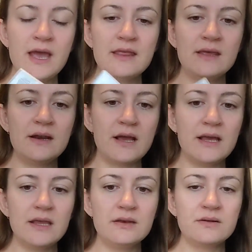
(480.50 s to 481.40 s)
and then
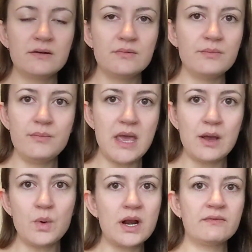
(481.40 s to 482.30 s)
I can
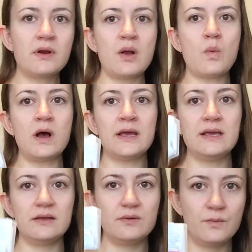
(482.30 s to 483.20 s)
make whatever I want
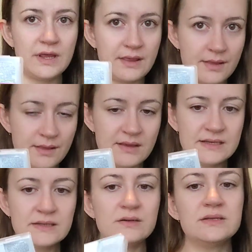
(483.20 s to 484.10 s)
with
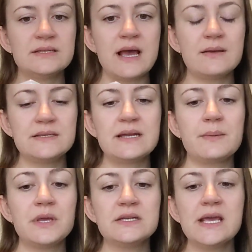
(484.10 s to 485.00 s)
these little
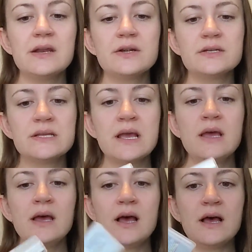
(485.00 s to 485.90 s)
snap containers.
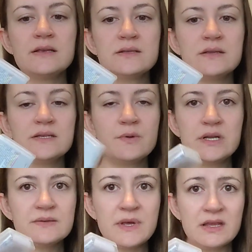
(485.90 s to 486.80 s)
So this one
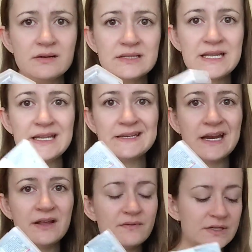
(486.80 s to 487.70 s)
is my little teeny
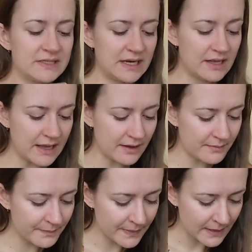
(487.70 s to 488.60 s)
tiny first aid kit.
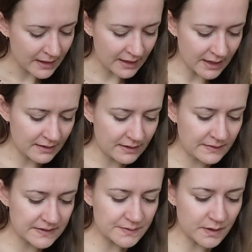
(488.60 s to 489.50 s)
And then
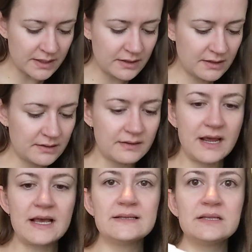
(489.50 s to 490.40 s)
this one
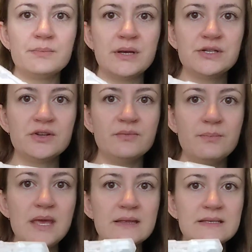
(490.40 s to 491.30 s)
has a bunch of
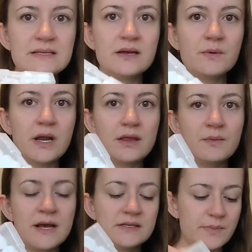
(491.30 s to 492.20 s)
mints that would
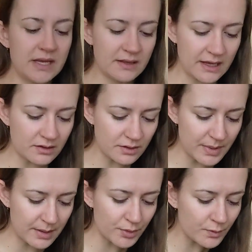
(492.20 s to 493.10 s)
otherwise be in like a little
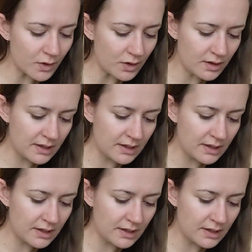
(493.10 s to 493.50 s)
paper roll.